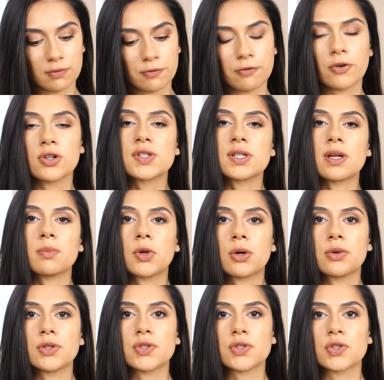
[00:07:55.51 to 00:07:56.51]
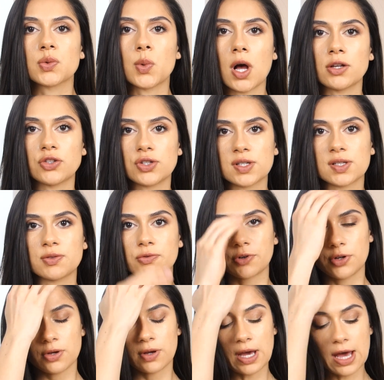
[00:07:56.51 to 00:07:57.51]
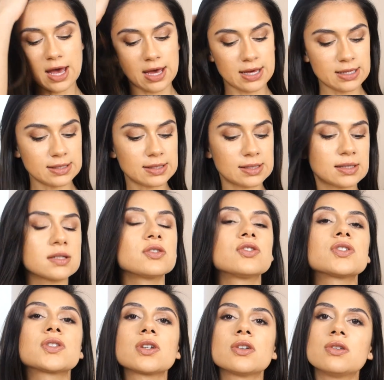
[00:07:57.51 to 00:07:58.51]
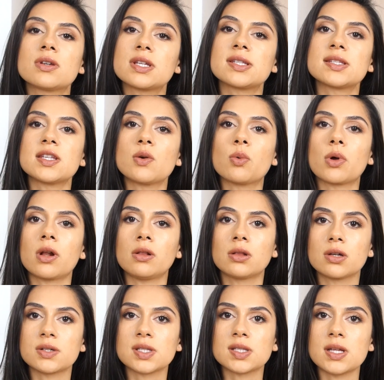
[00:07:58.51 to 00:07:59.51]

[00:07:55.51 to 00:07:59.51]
First, I'm going to swatch this for you guys, just so you can see what it looks